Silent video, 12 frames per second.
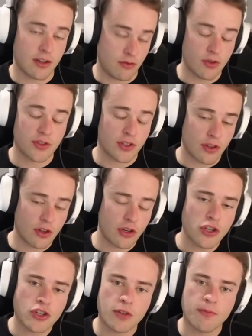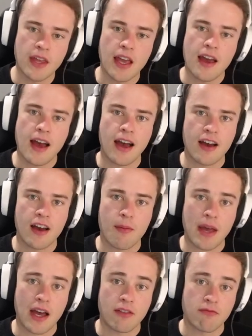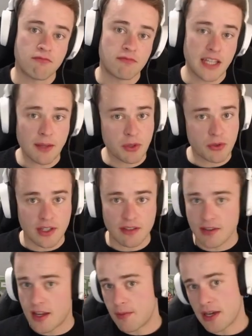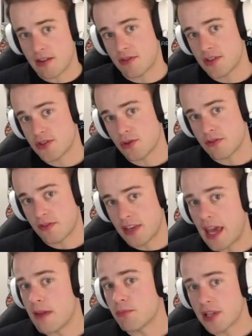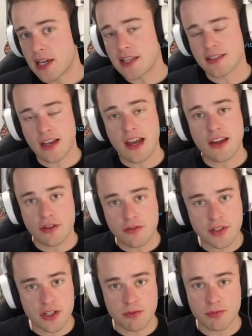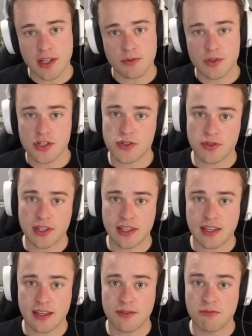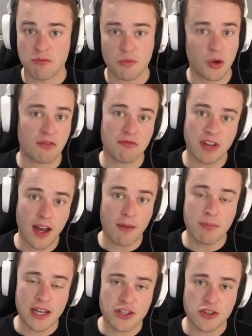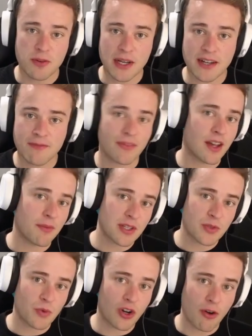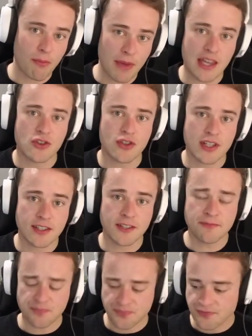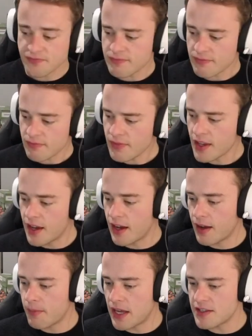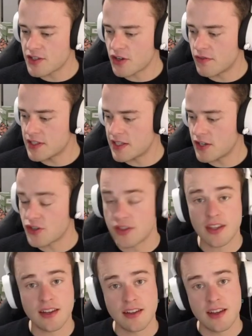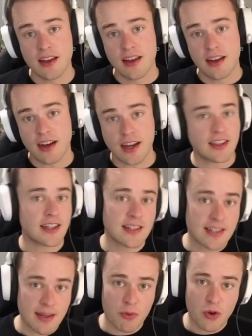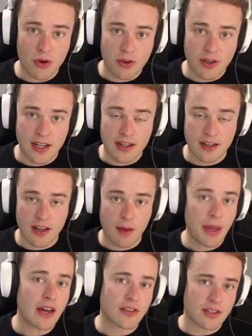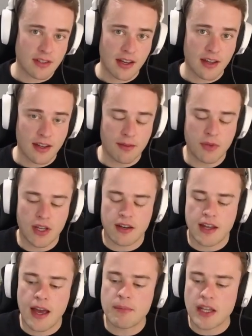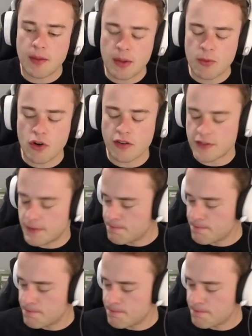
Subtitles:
certainly on YouTube, about deck building and about the sort of gameplay side of Flesh and Blood, which is really what I'm passionate about. It's what got me interested. And it's a conversation that I'd like to see more about and happening a bit more often.